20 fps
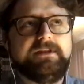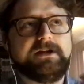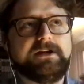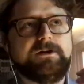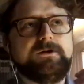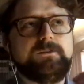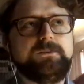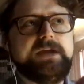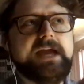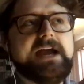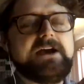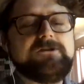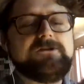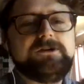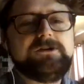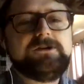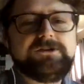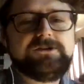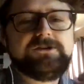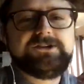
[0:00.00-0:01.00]
we
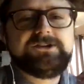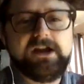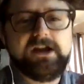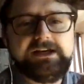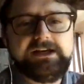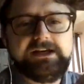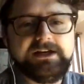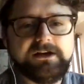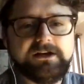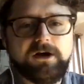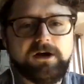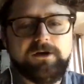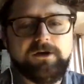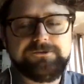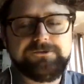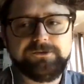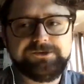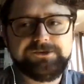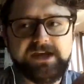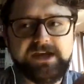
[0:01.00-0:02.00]
actually are studying
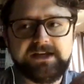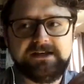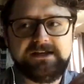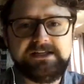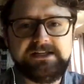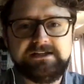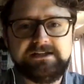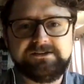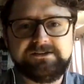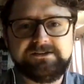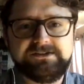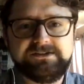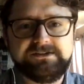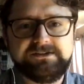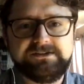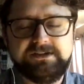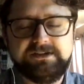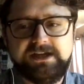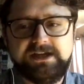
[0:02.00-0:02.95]
cultural techniques,